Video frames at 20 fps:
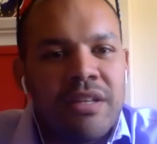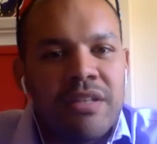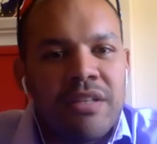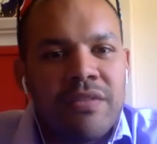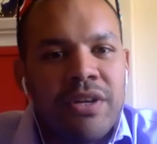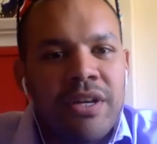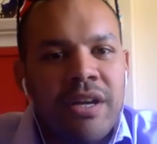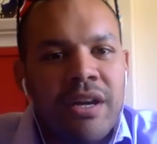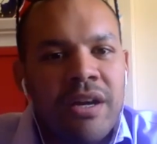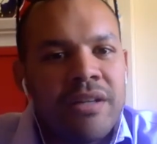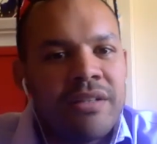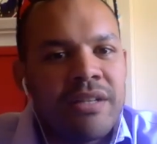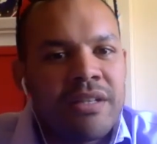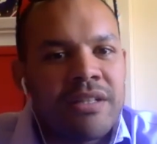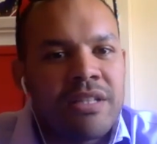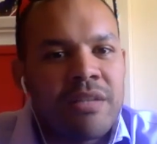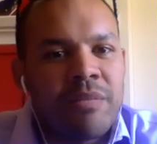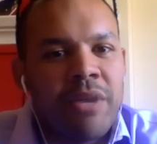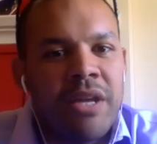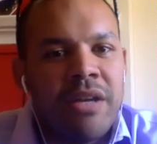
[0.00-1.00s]
very
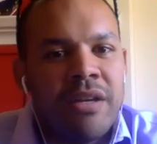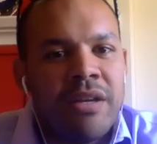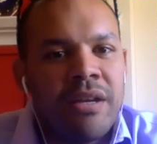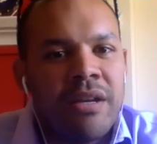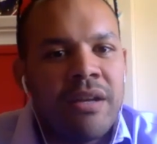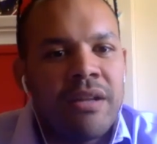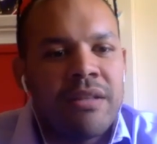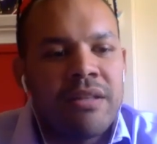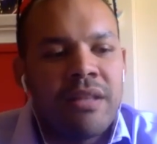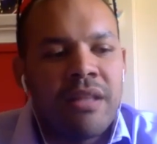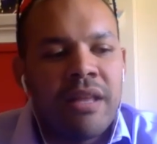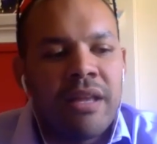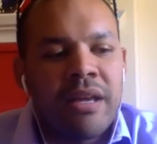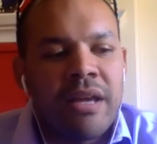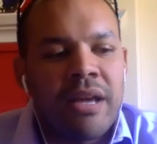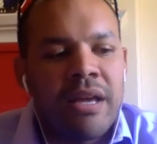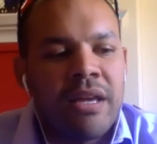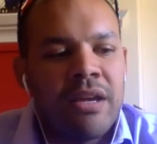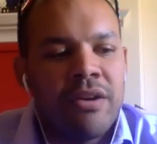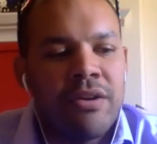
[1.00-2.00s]
context dependent. And like,
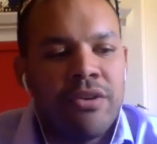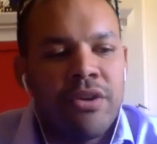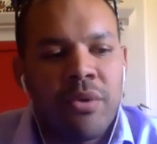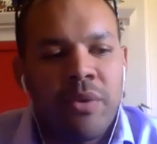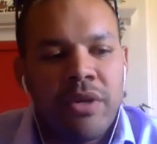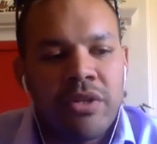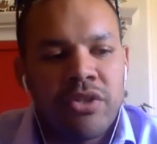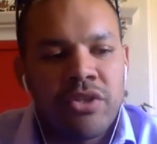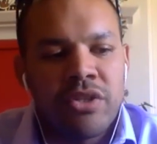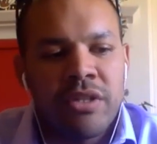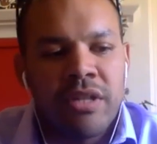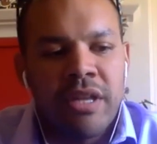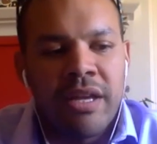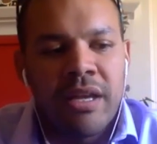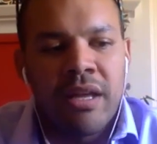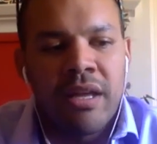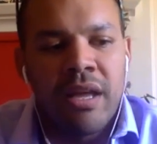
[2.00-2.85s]
I hear in your question, like,